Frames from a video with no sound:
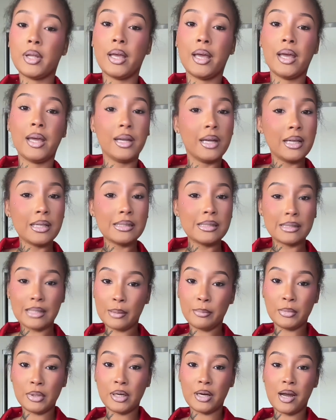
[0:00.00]
It is
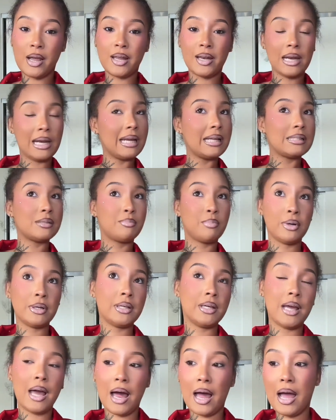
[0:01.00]
summer and it is
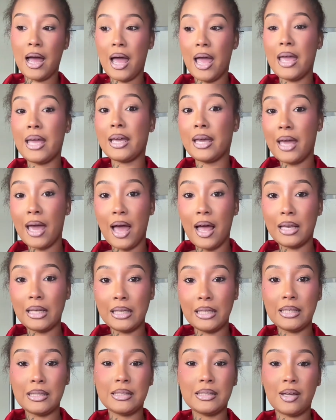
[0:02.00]
pretty hot in
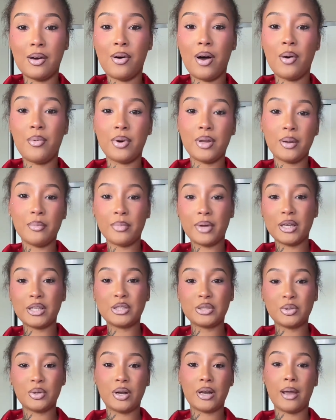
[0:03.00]
Cali, so I want to make
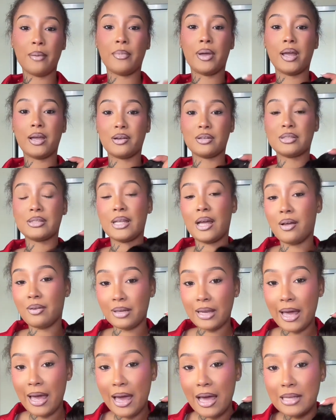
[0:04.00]
sure that my hairstyle
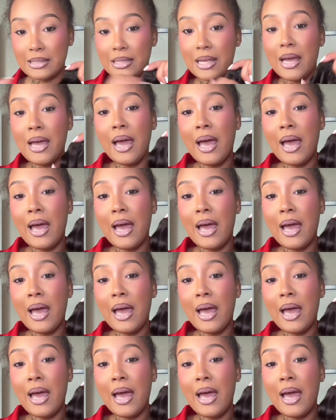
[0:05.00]
lasts.